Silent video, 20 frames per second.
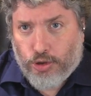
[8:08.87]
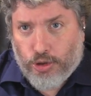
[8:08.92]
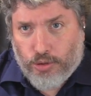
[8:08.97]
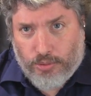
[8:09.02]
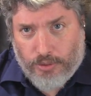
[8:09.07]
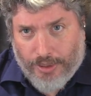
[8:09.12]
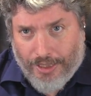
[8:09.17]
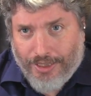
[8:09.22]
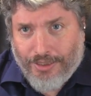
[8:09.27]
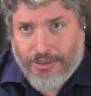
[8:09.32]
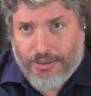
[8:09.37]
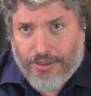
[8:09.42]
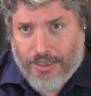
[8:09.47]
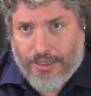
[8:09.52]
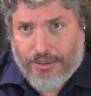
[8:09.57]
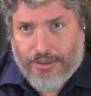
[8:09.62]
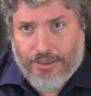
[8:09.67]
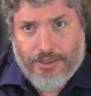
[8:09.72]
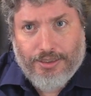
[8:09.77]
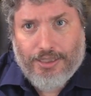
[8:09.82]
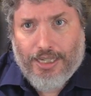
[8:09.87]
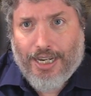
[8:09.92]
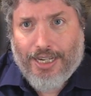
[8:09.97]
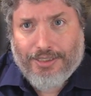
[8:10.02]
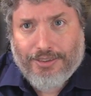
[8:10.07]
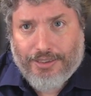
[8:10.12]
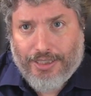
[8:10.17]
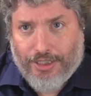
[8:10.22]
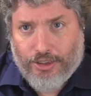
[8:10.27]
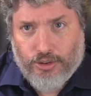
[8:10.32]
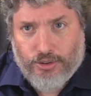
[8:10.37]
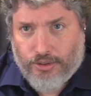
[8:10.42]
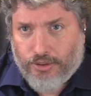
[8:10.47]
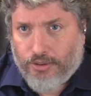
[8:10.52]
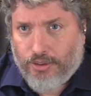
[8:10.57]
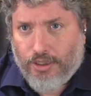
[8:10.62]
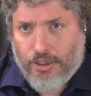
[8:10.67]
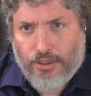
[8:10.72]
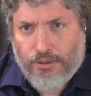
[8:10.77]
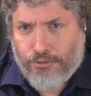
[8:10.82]
translate these as
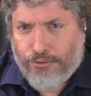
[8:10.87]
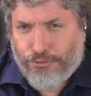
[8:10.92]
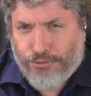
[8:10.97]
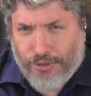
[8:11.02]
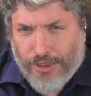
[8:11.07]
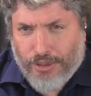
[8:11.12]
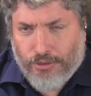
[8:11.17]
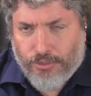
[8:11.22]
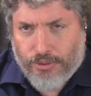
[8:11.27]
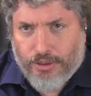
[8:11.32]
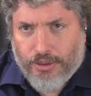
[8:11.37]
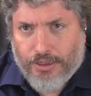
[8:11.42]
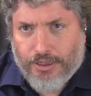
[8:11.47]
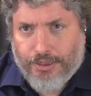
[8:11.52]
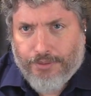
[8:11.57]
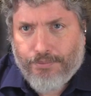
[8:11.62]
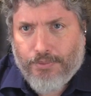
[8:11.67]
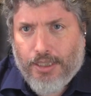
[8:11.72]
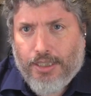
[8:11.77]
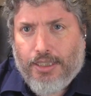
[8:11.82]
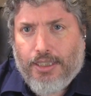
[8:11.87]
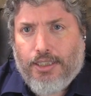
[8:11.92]
angels frequently.